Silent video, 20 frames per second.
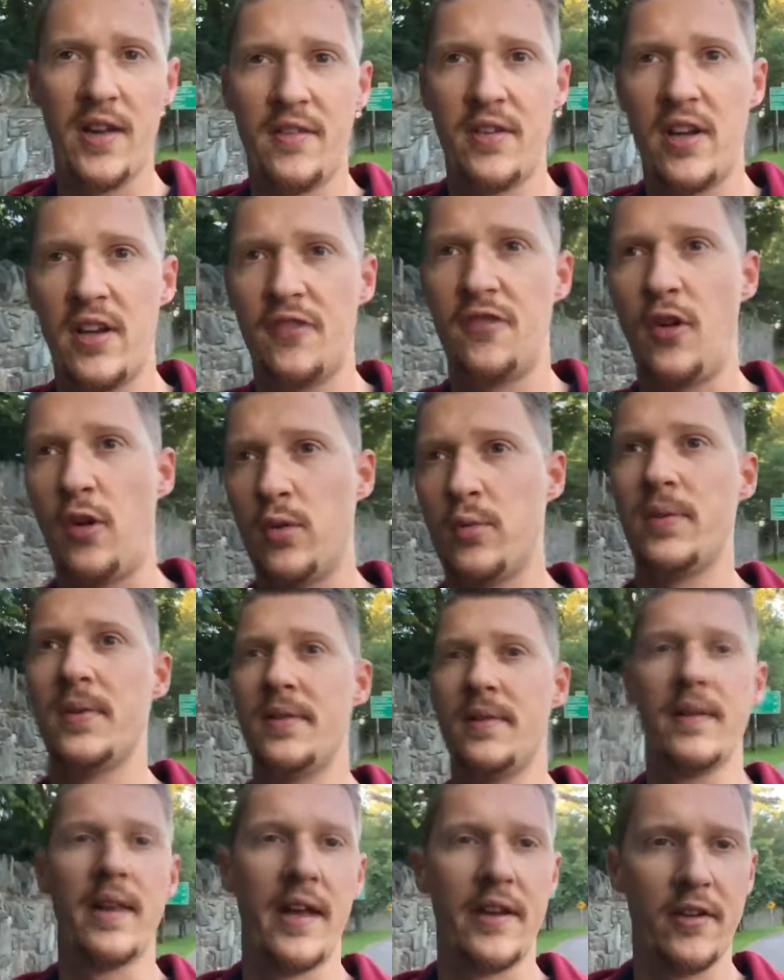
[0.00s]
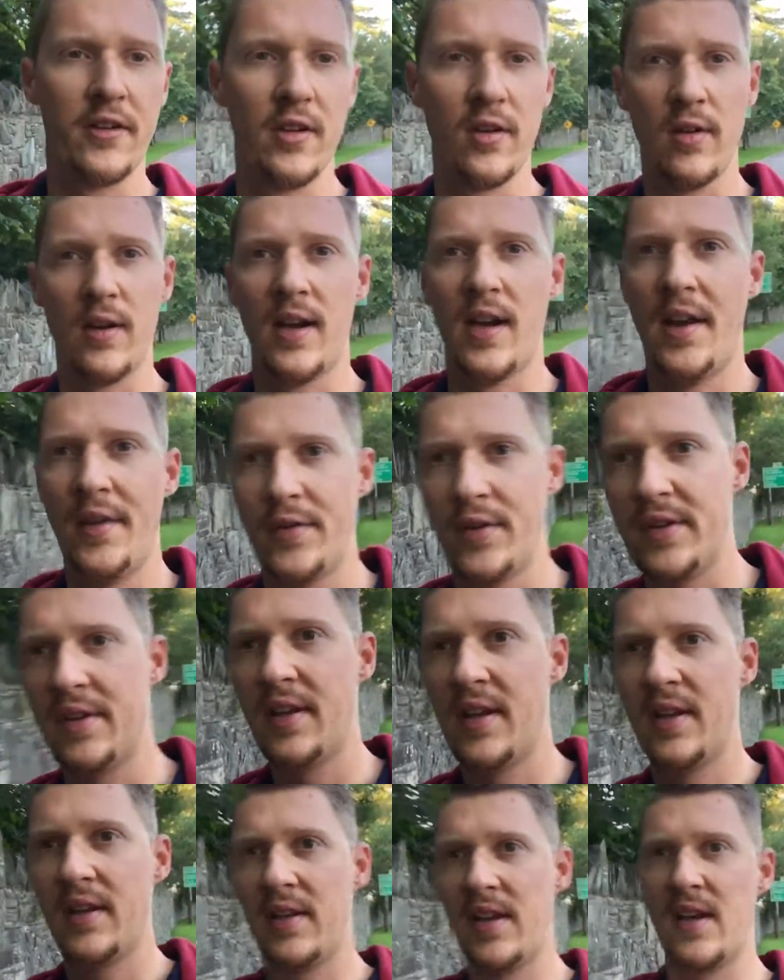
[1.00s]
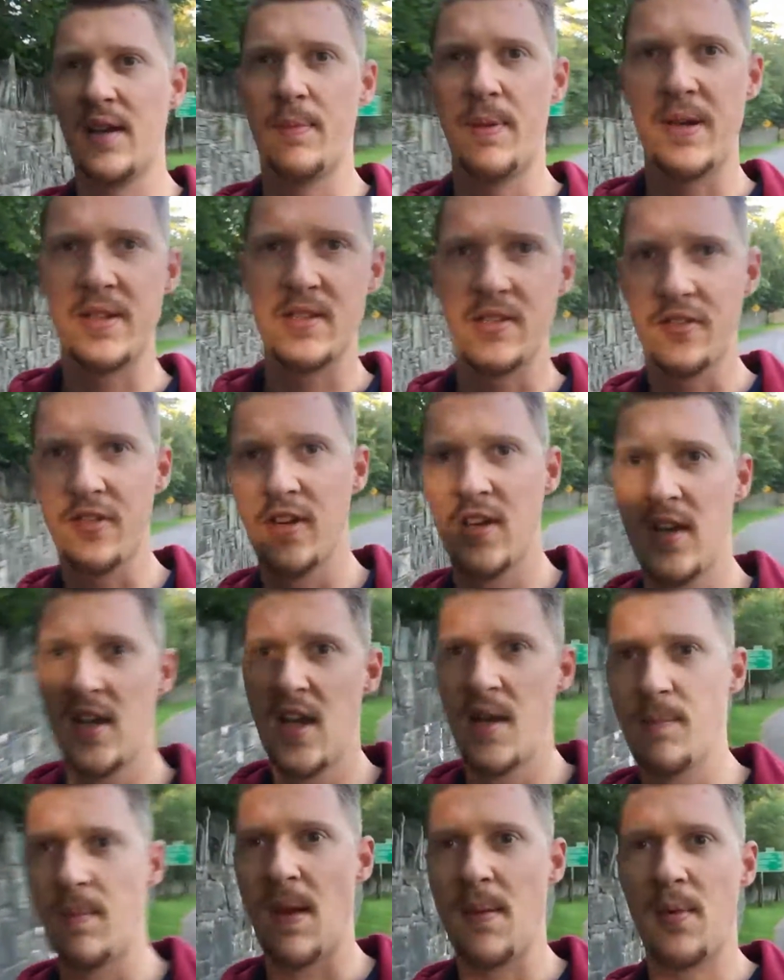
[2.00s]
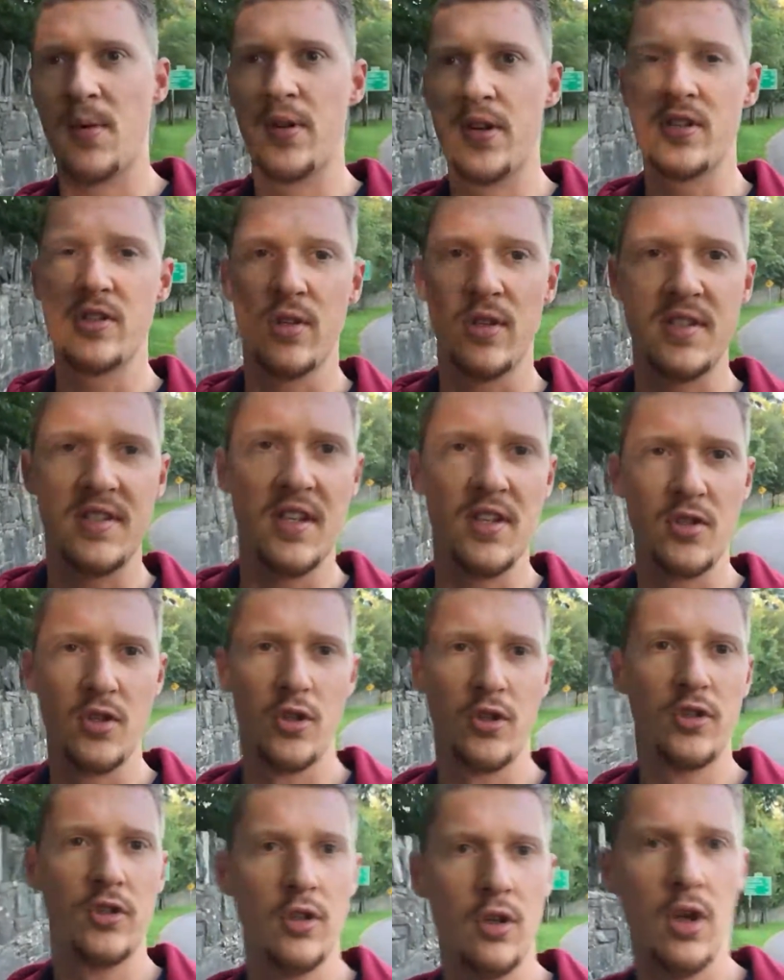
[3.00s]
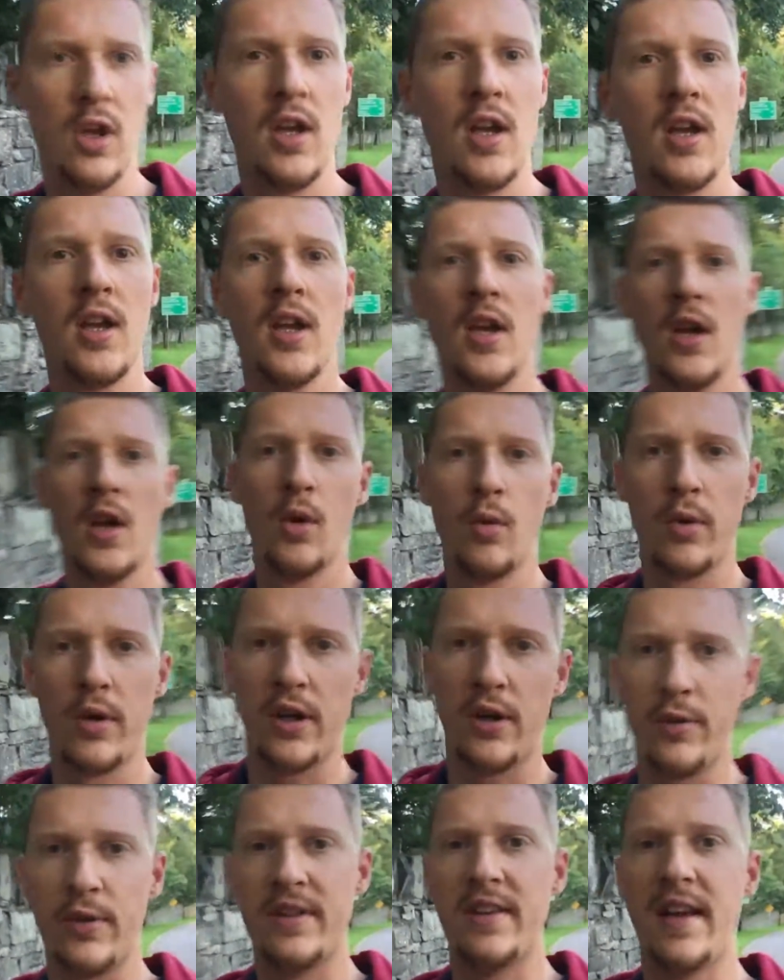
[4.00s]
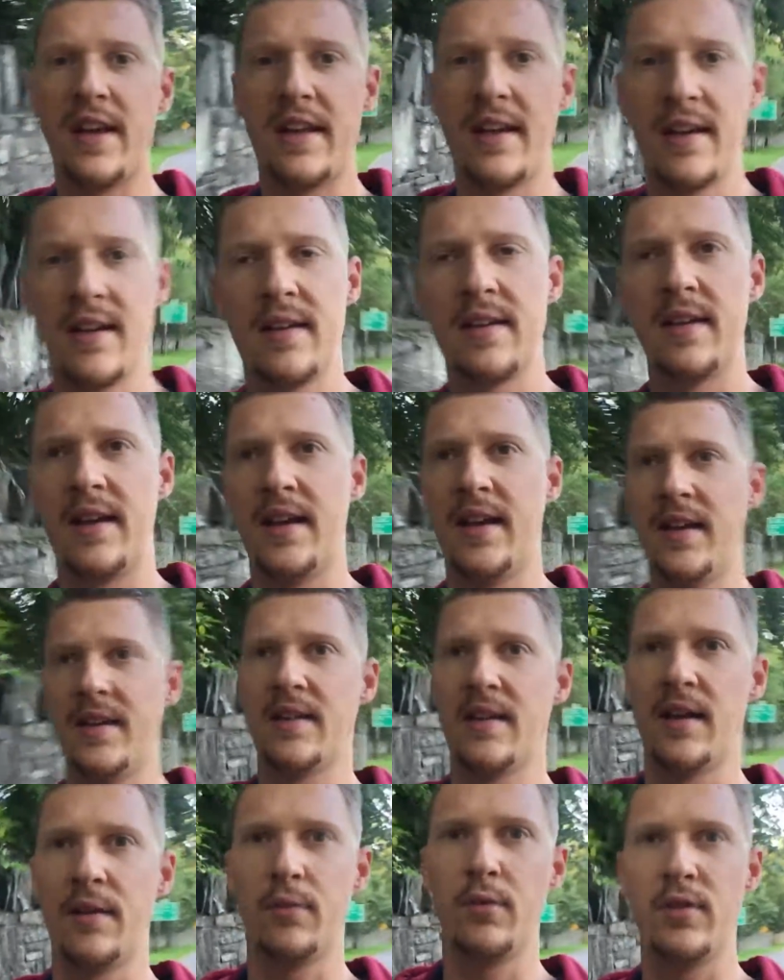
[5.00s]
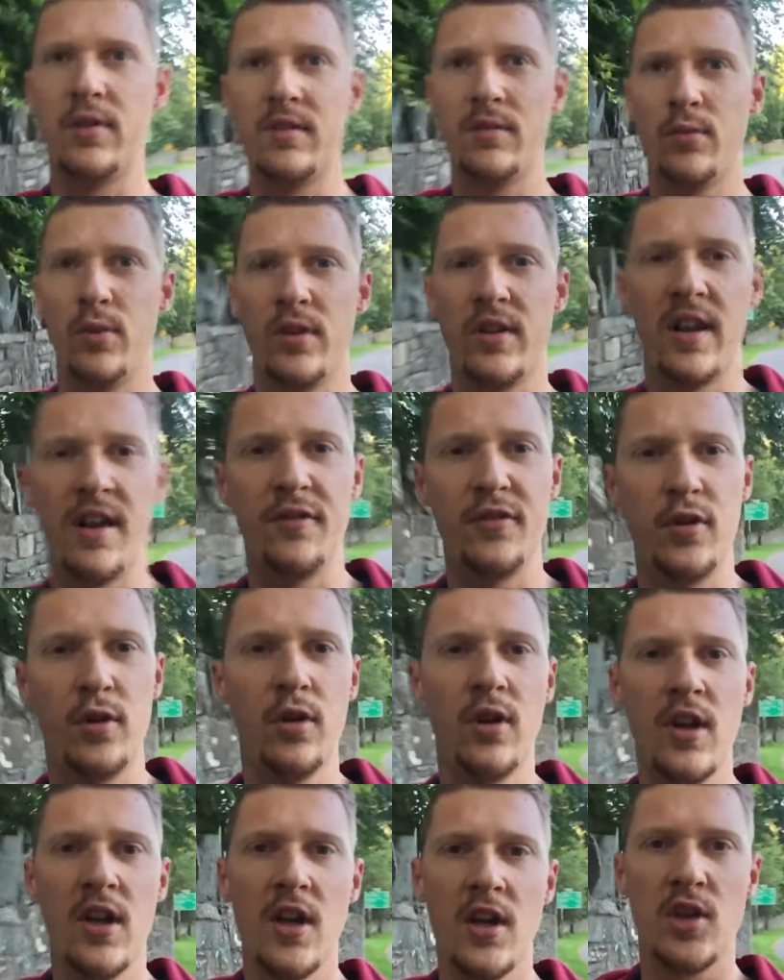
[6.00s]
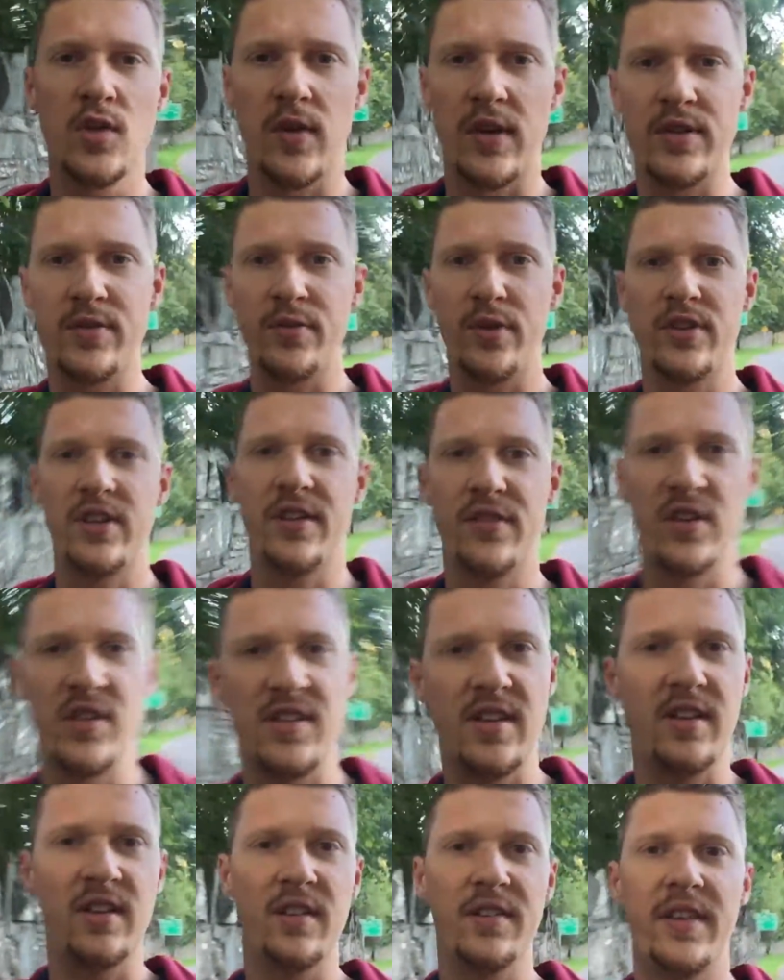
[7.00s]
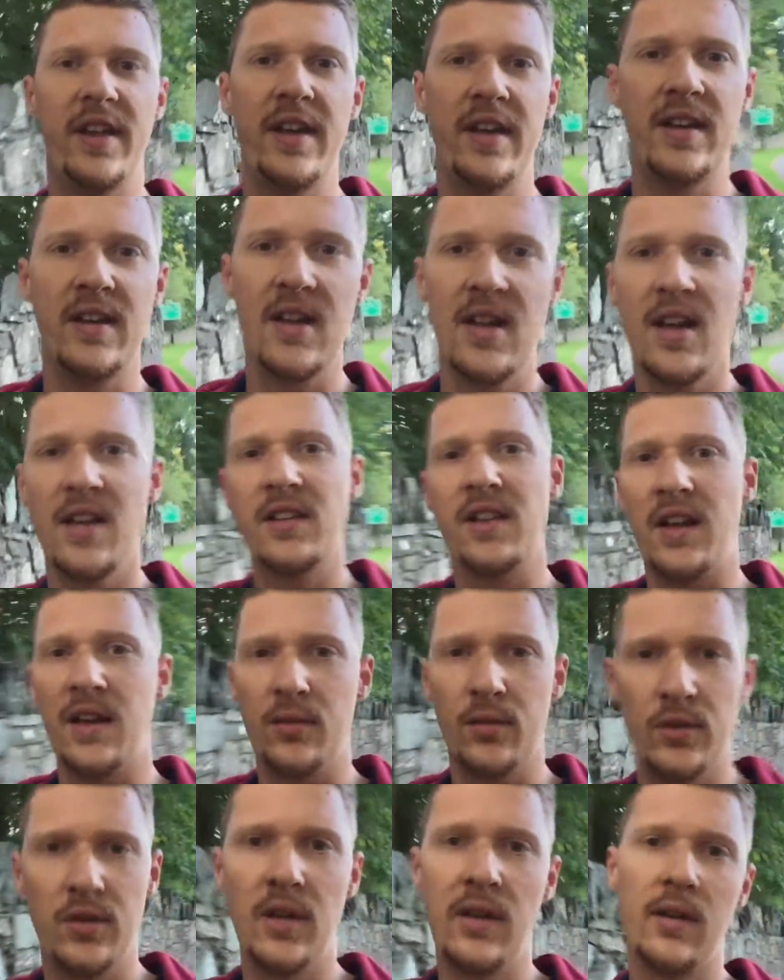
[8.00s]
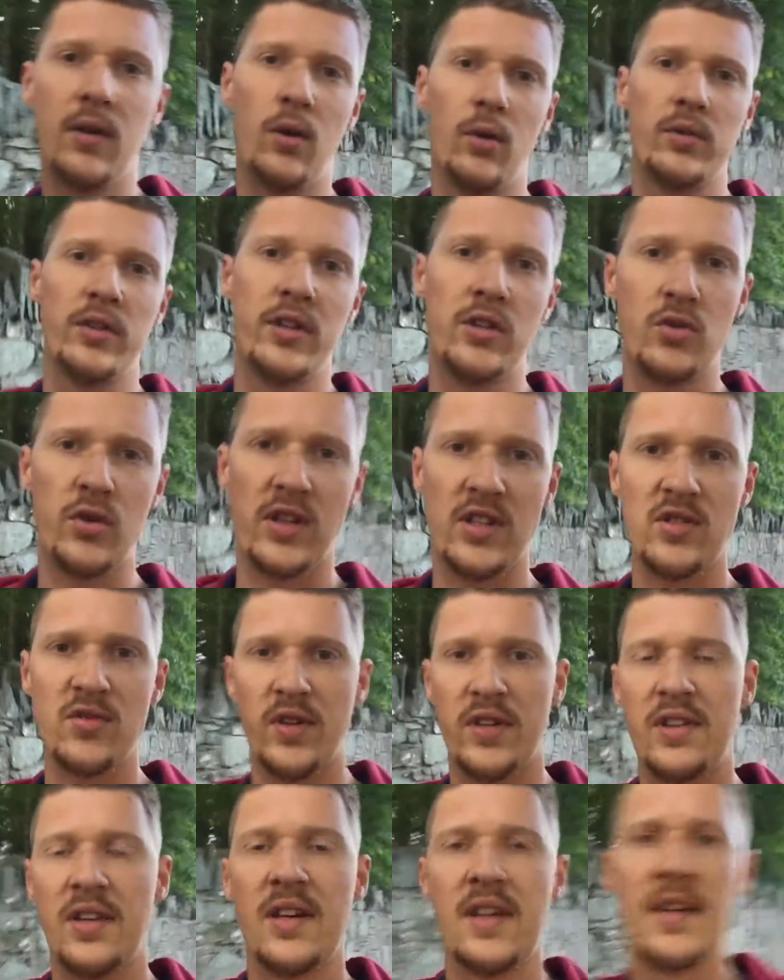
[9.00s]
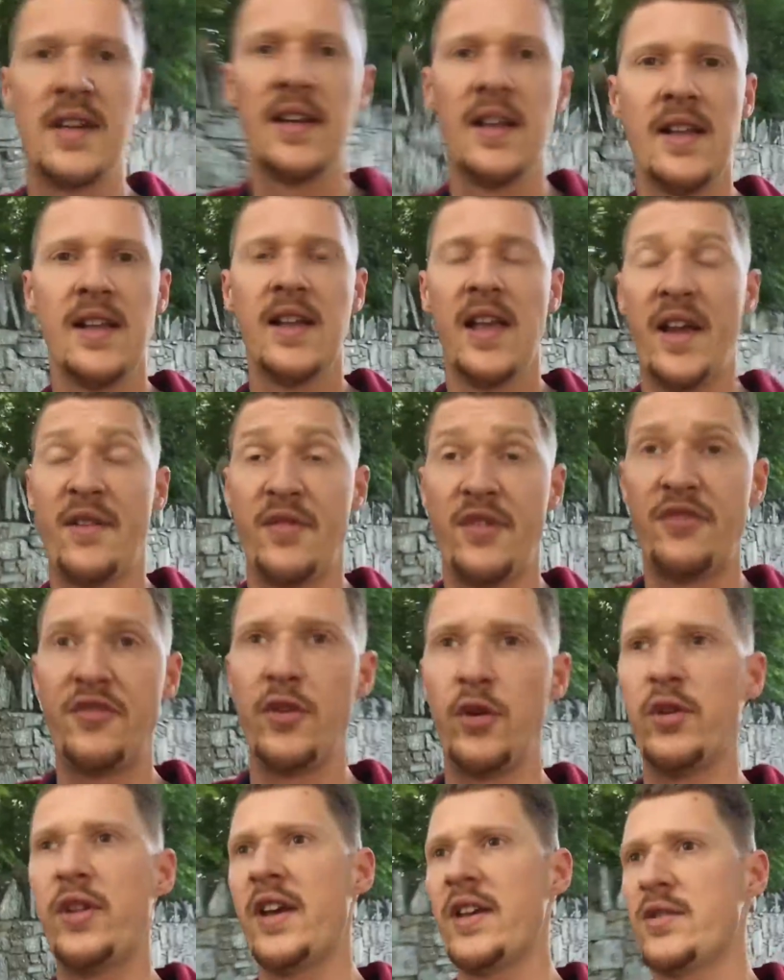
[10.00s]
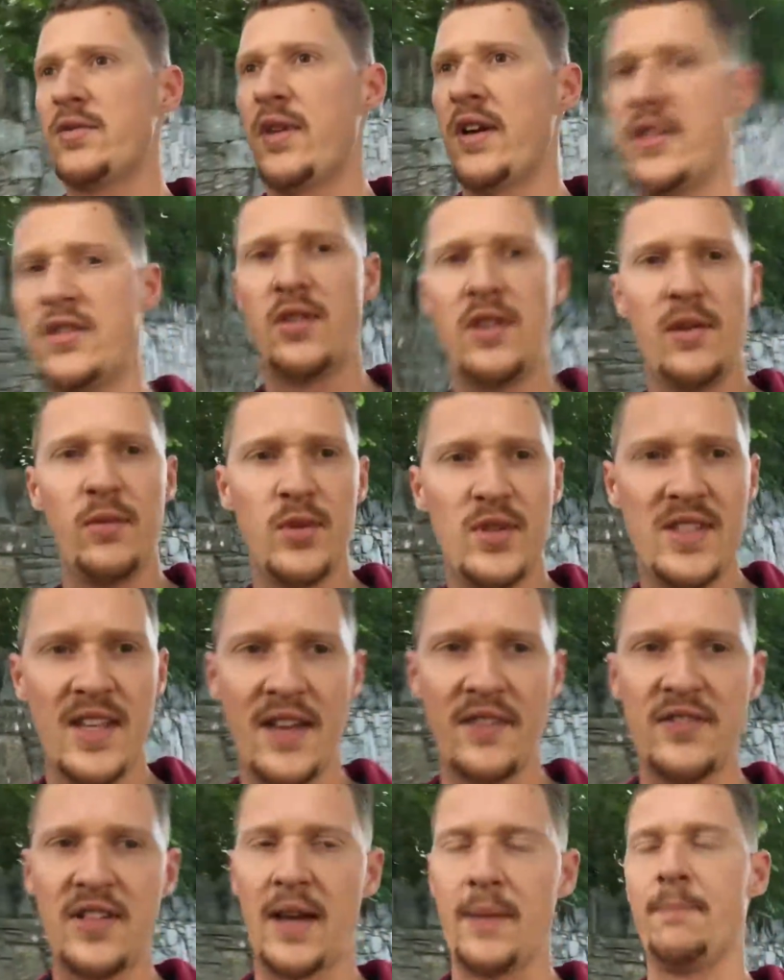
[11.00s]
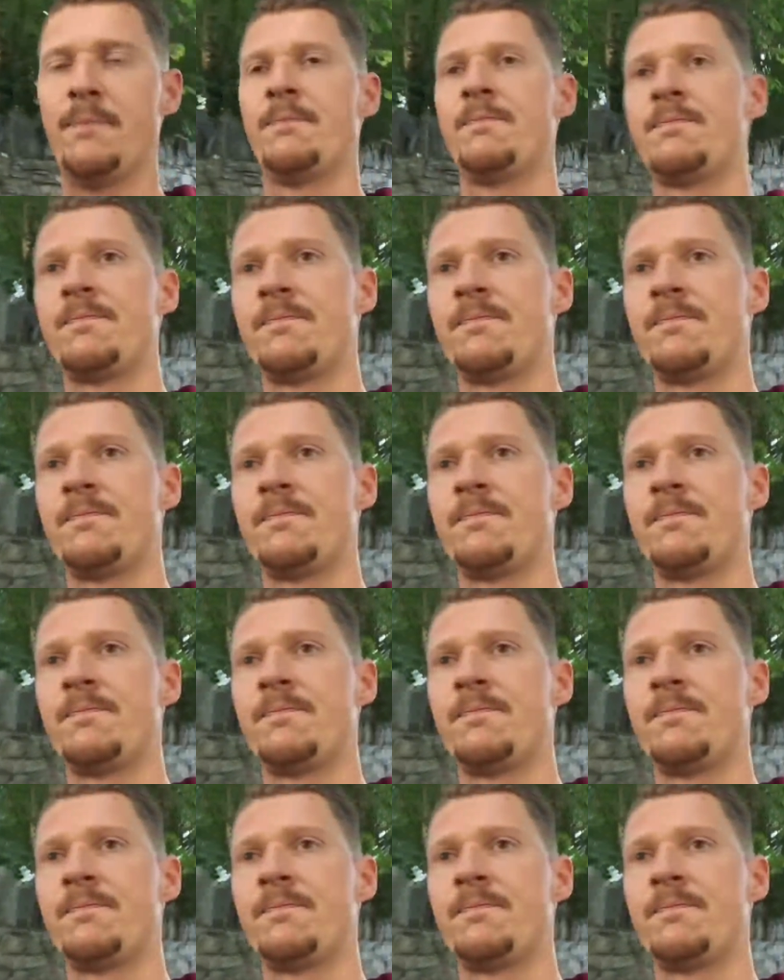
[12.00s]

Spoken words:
having a phone with, I don't know, 100 gigabytes of memory, so it's easier to work with data, and I wouldn't have to transfer it every single day. Then I would only transfer it every few days, right? So that would save time.